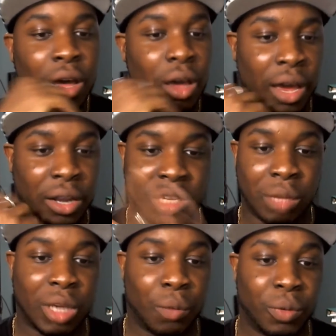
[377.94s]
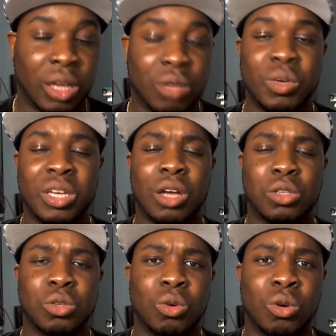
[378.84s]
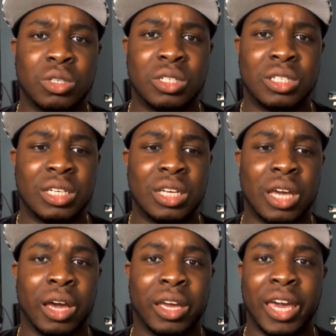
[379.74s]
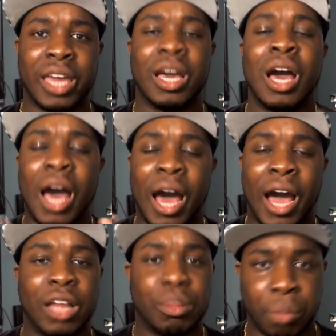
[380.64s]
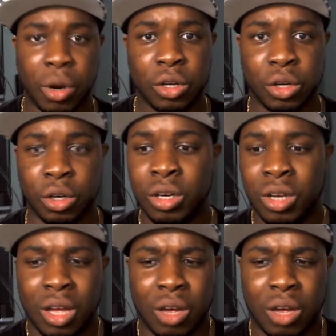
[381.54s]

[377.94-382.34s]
At the same time, we also see King Hamburger,